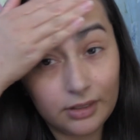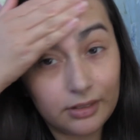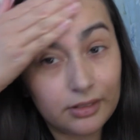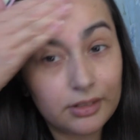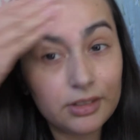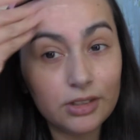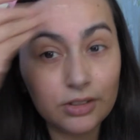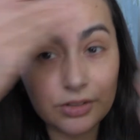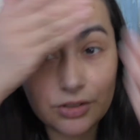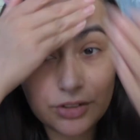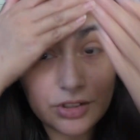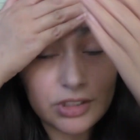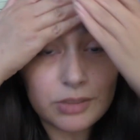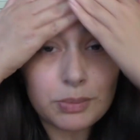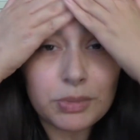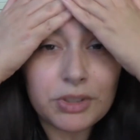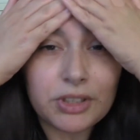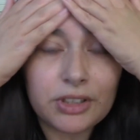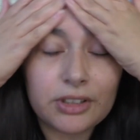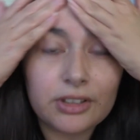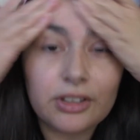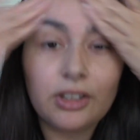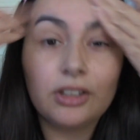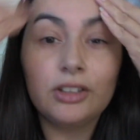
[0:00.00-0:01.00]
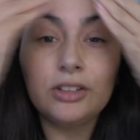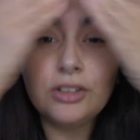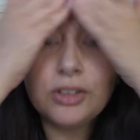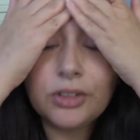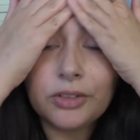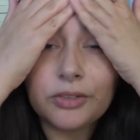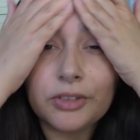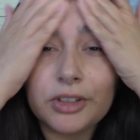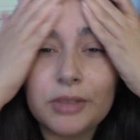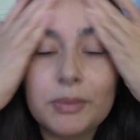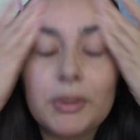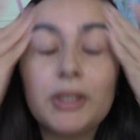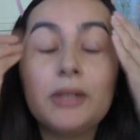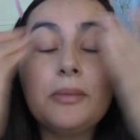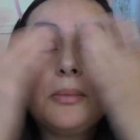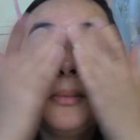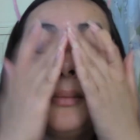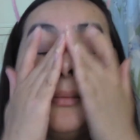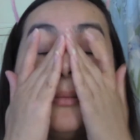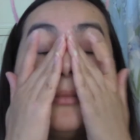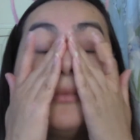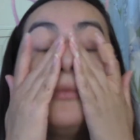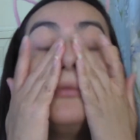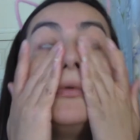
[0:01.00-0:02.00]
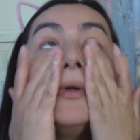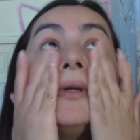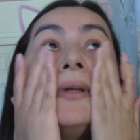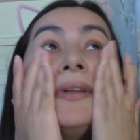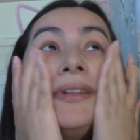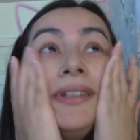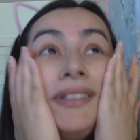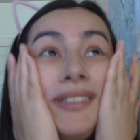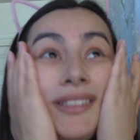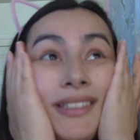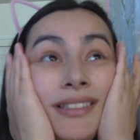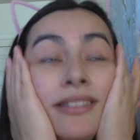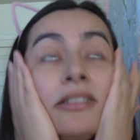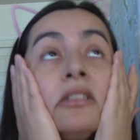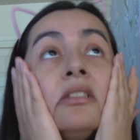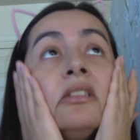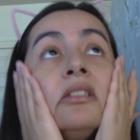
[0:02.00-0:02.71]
so just put it all over my face.